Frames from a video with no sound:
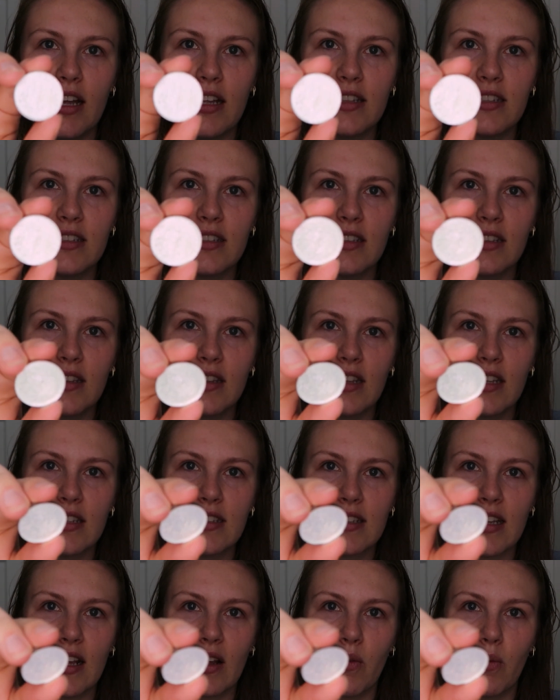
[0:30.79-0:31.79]
It's
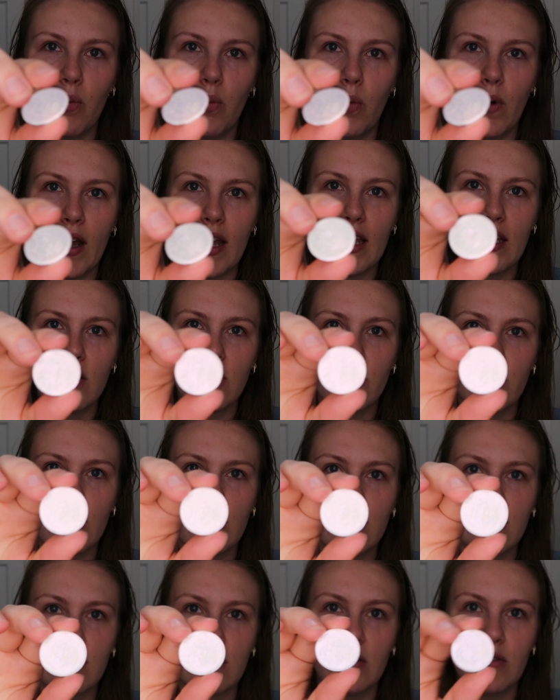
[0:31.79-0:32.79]
this like white
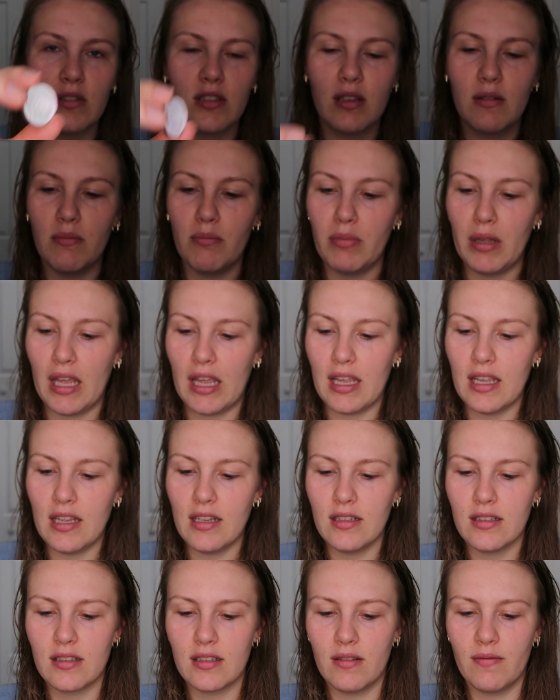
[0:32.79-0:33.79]
translucent
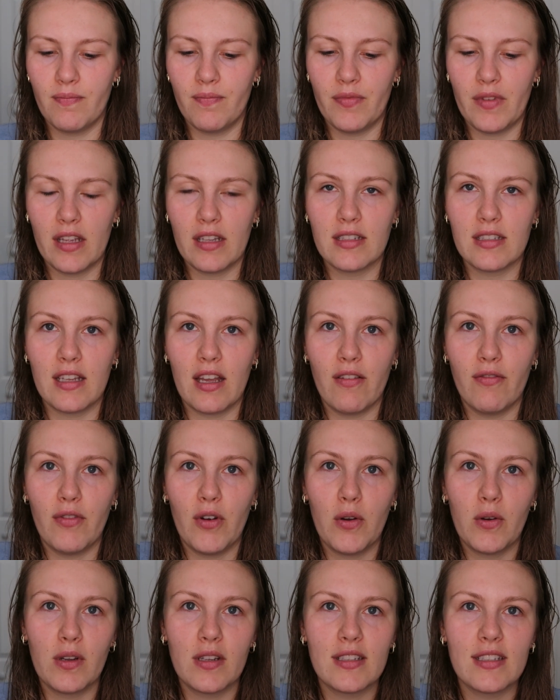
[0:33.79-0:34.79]
base, it's not
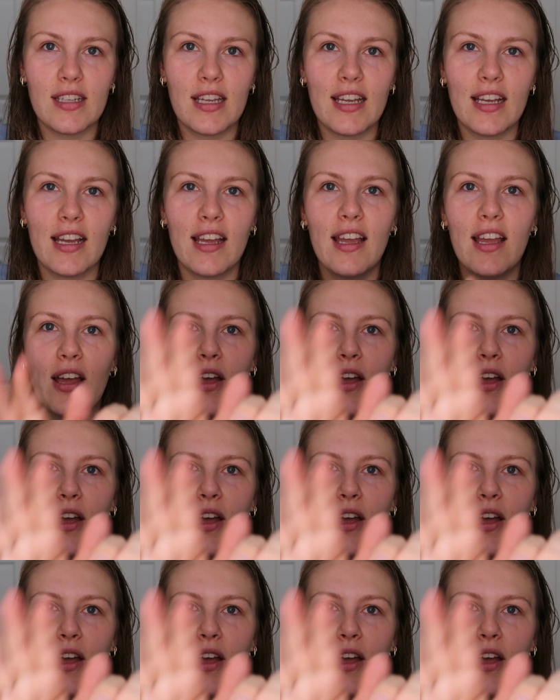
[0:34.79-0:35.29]
focusing,